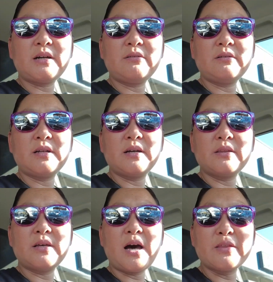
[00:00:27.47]
out
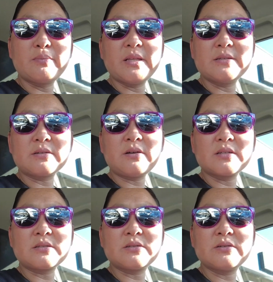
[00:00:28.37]
the other place
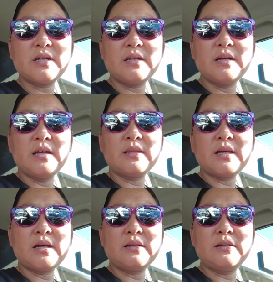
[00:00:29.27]
across the street
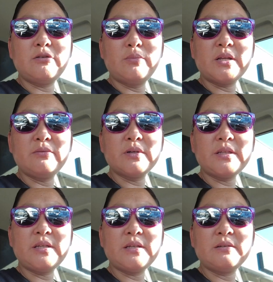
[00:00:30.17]
that nobody
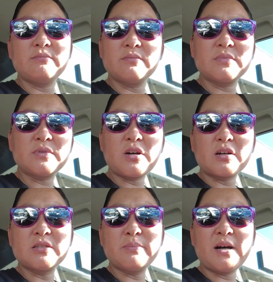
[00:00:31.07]
really
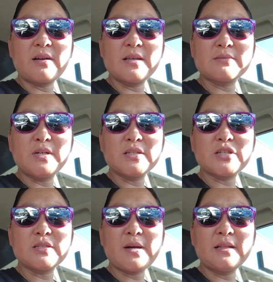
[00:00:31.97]
talks about as
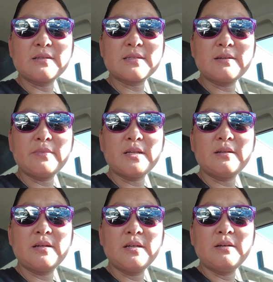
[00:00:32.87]
much as Palace
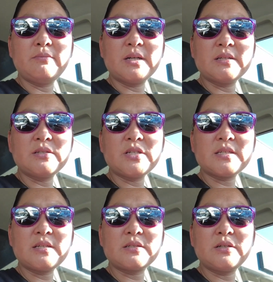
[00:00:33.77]
Saimin, but is
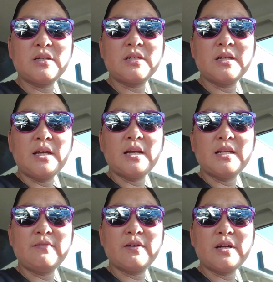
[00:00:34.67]
just as good.
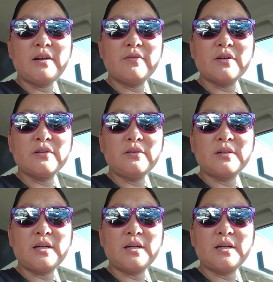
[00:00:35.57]
And if you're ever,